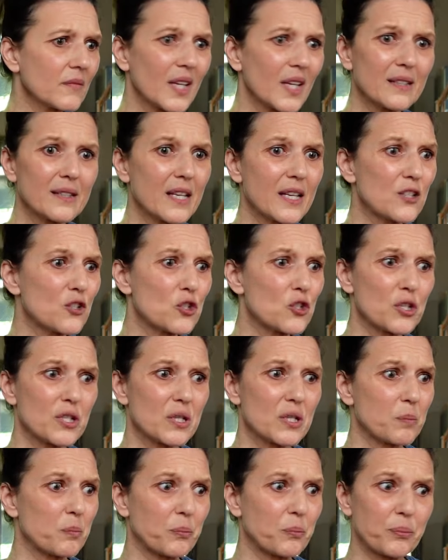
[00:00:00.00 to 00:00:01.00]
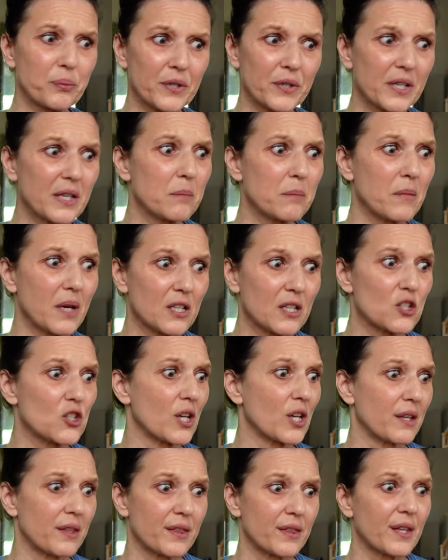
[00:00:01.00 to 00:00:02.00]
That's just pretty much,
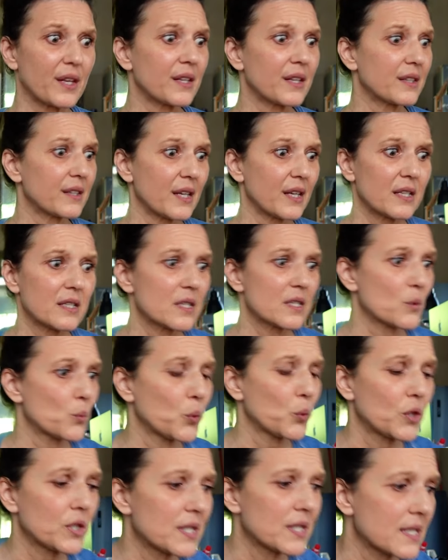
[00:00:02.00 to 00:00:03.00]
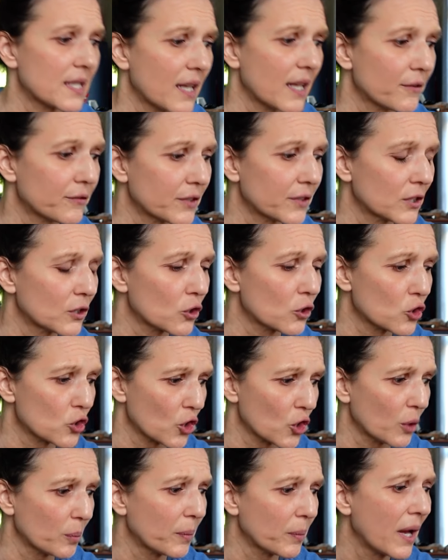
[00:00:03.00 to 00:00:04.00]
I think, that's what's left in the
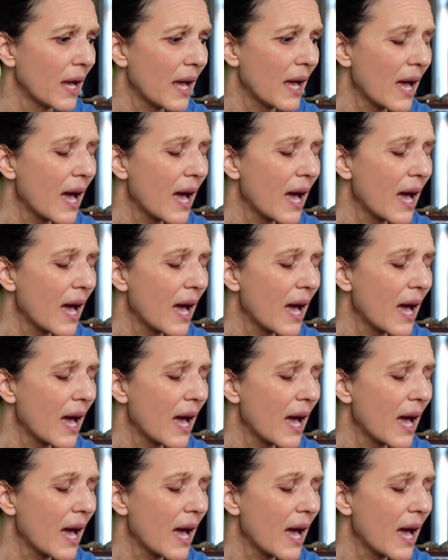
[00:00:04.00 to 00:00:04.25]
shop.